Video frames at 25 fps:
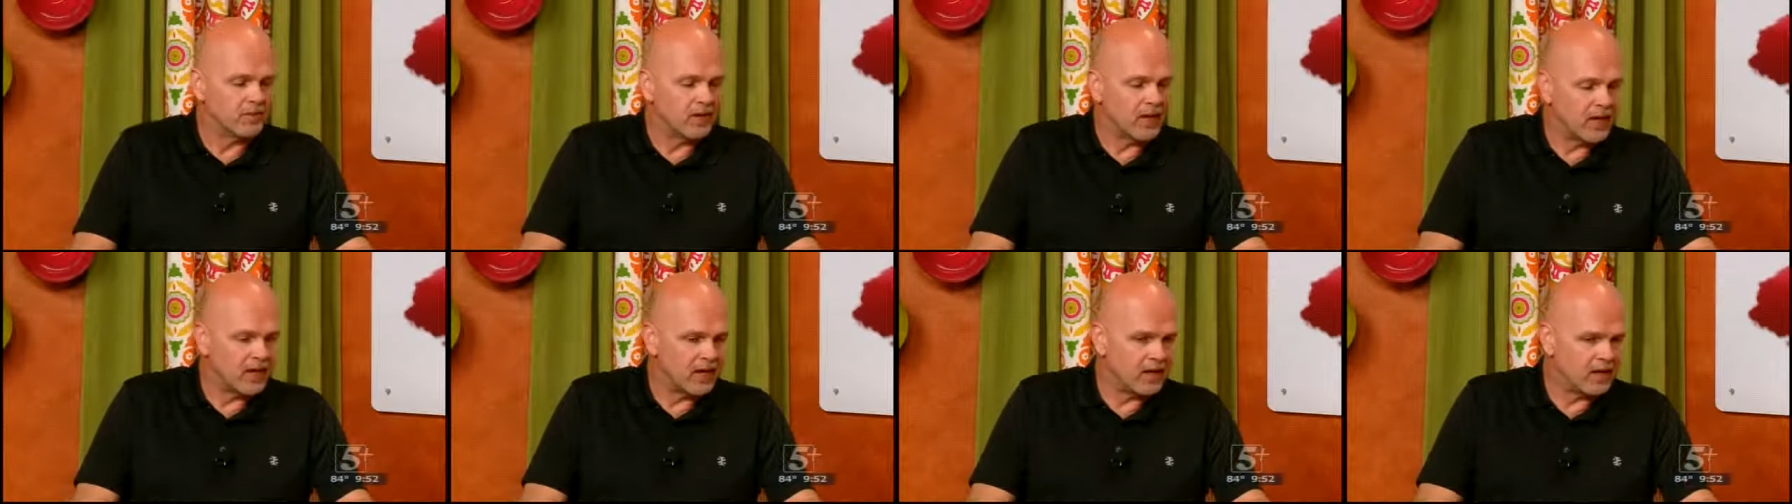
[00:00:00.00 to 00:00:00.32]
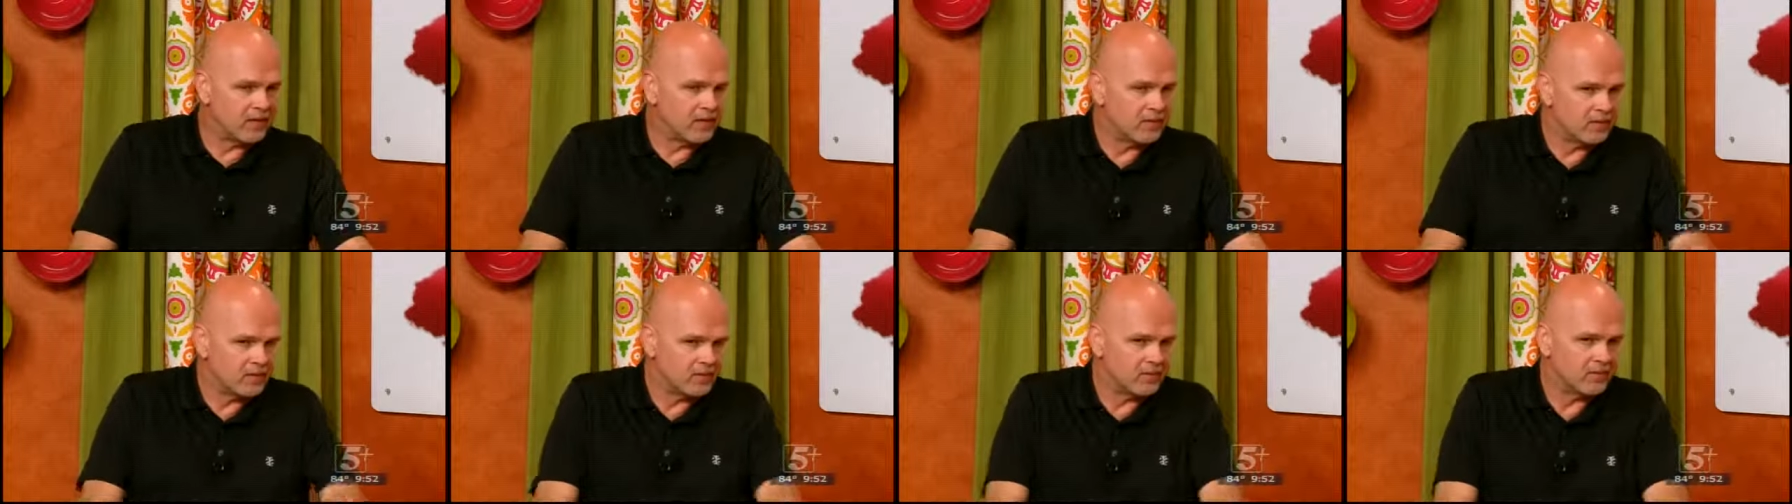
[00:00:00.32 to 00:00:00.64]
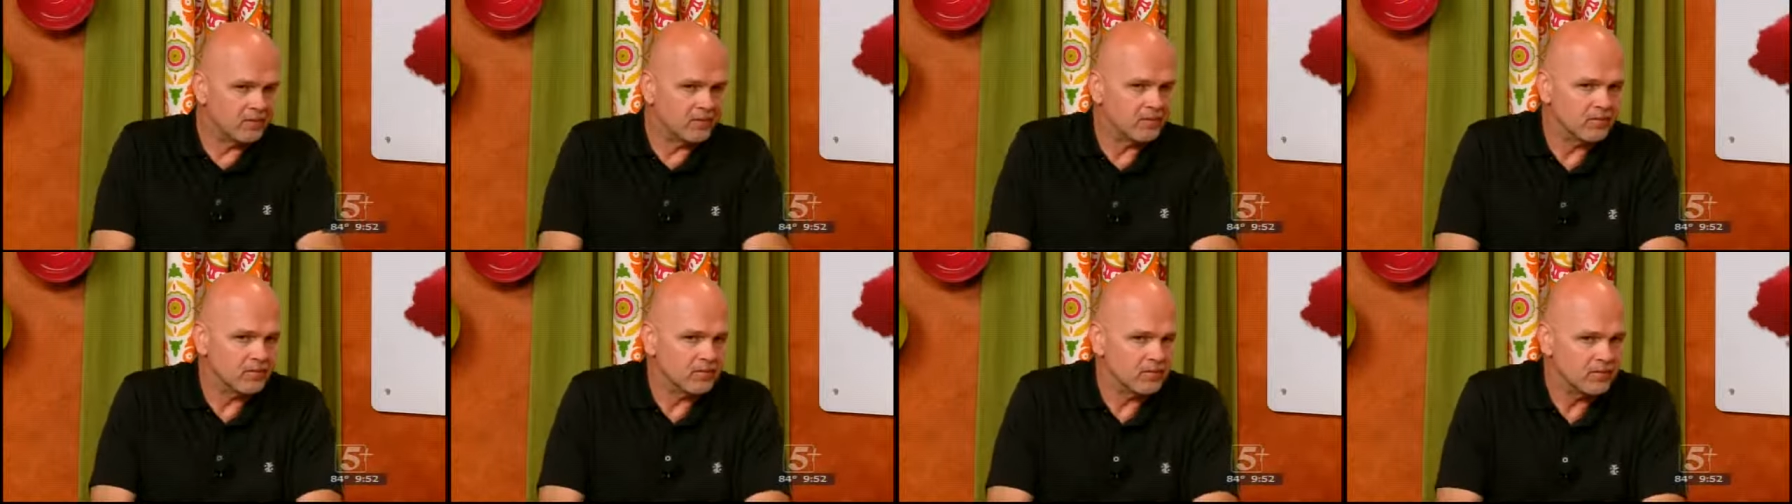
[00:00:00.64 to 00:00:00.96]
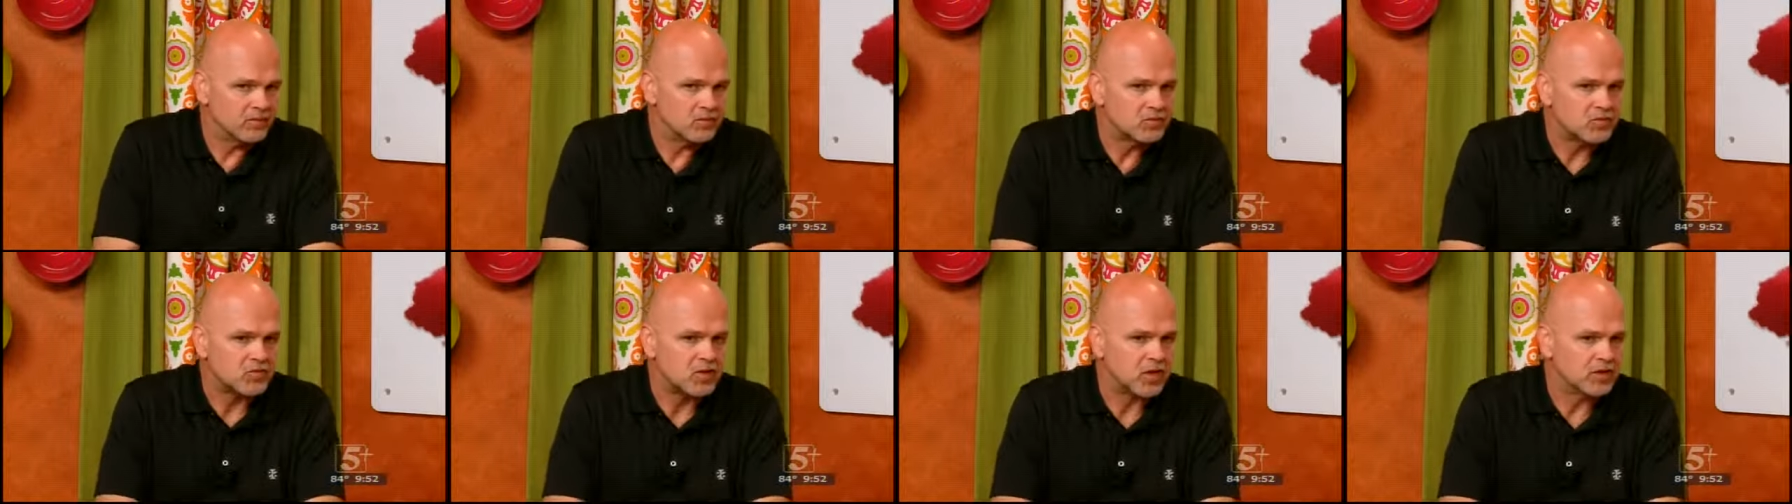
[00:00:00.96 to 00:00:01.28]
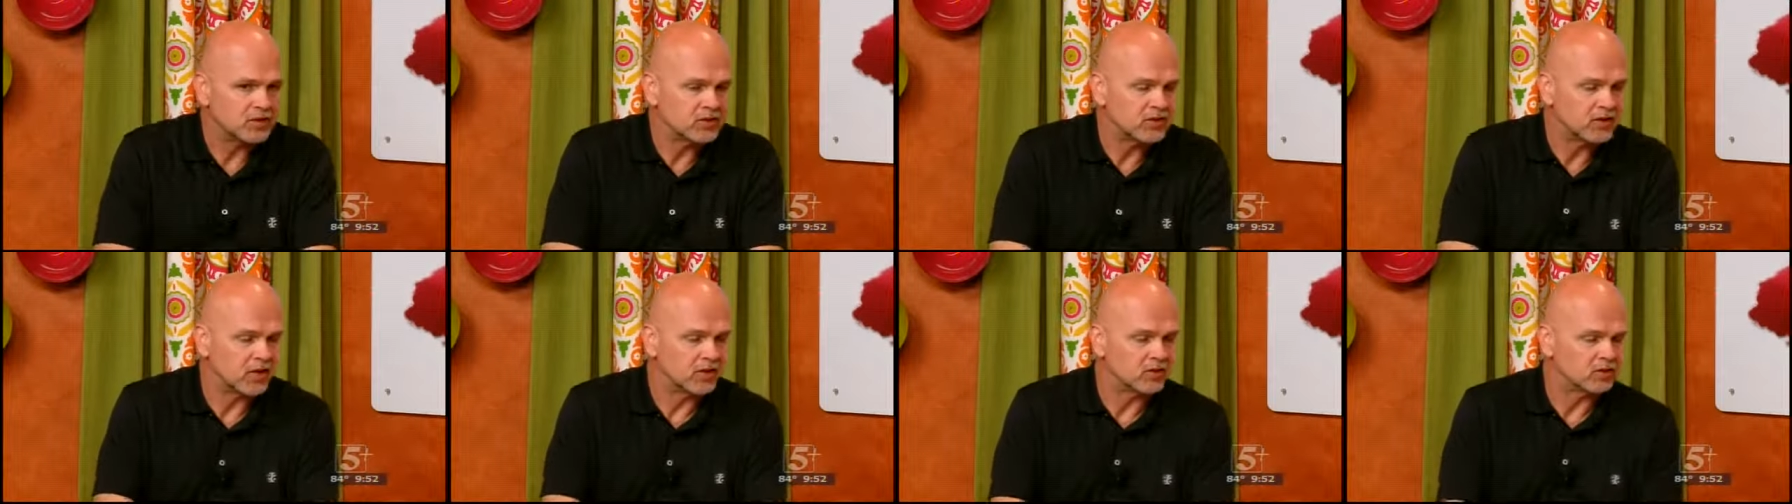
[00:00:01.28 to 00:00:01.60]
They
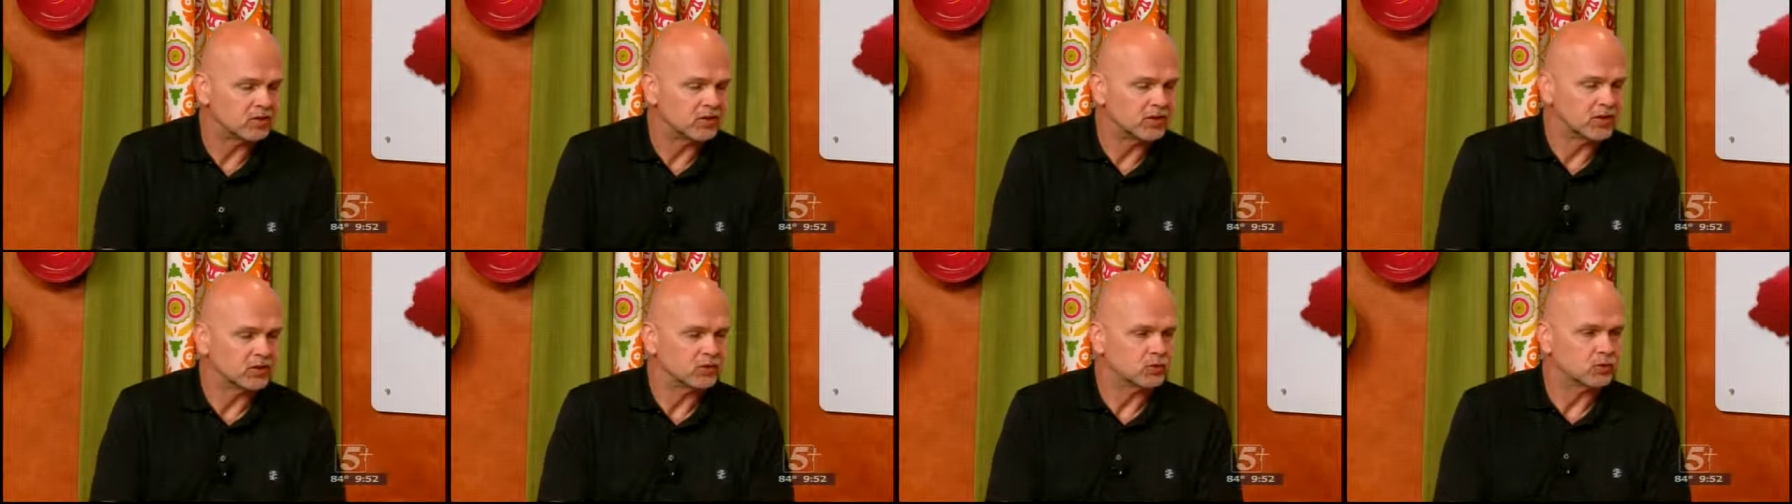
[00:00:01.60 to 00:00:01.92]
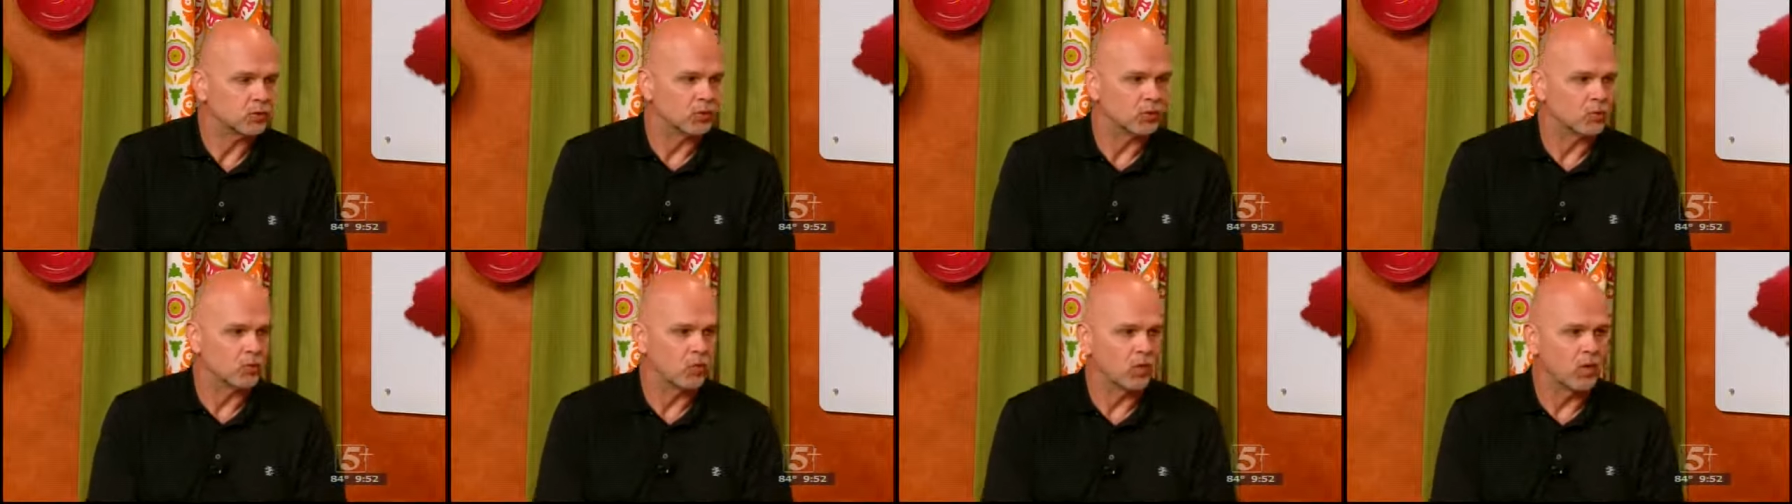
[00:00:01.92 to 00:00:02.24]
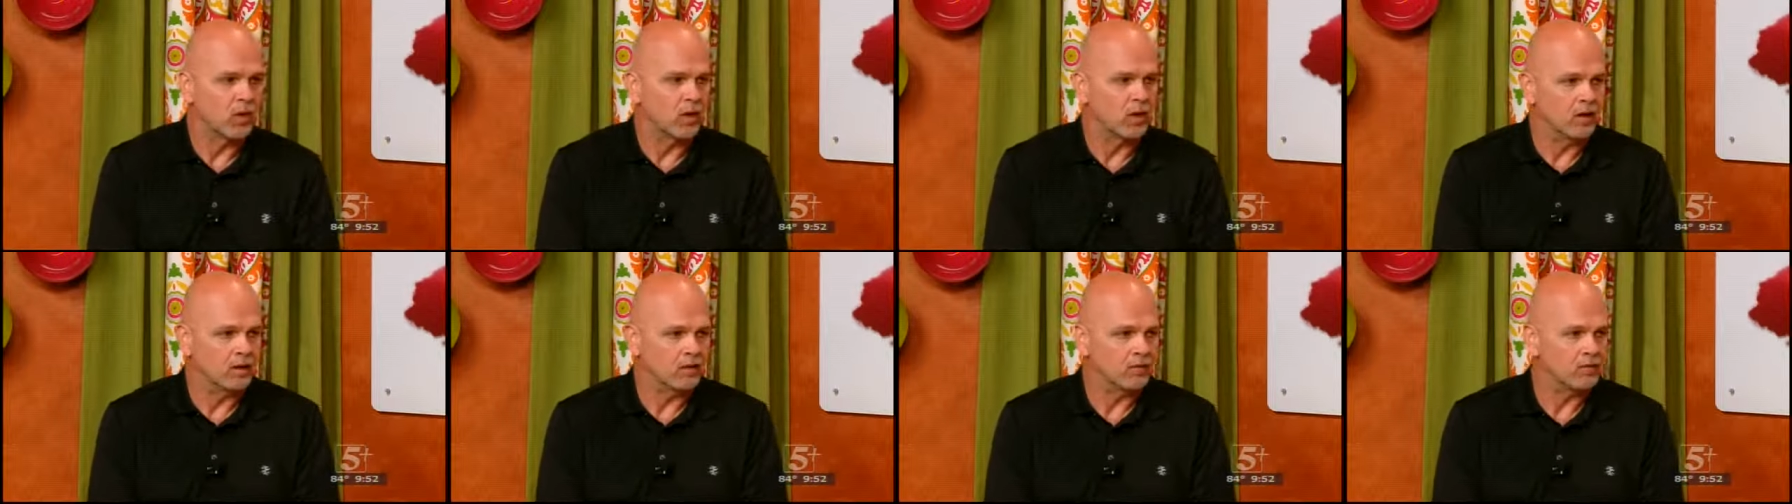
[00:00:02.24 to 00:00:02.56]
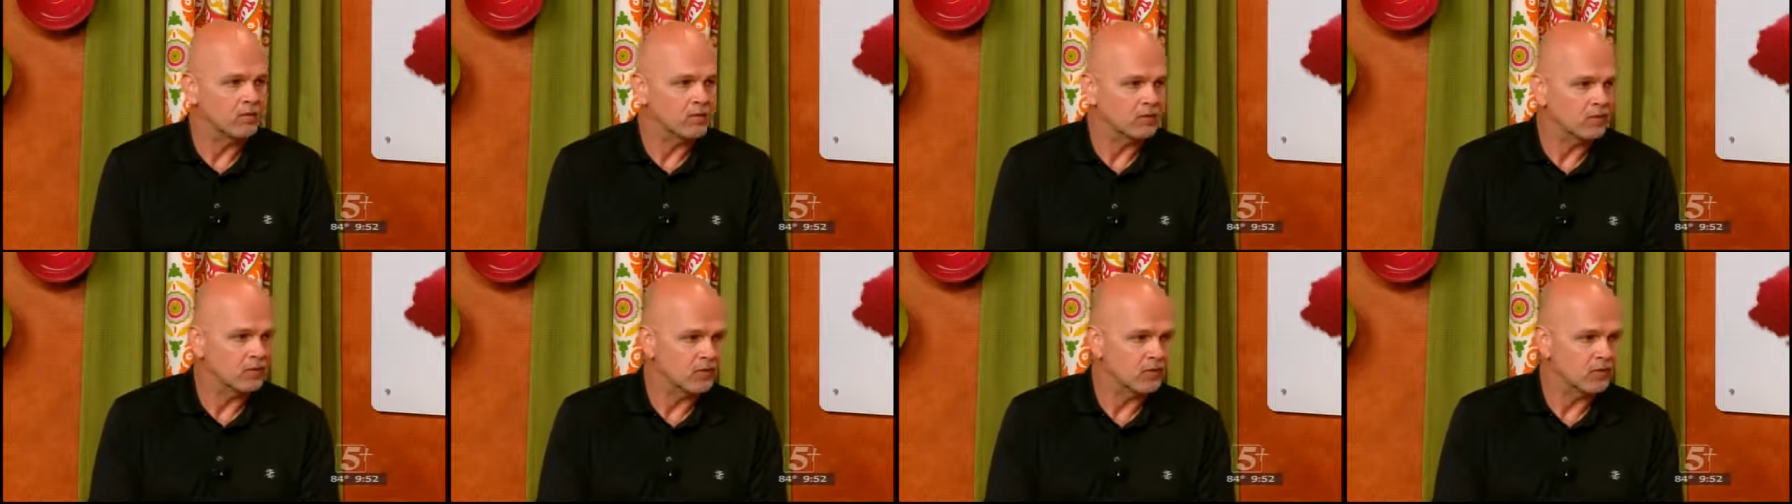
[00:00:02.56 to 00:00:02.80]
Sunsetter sticks with one.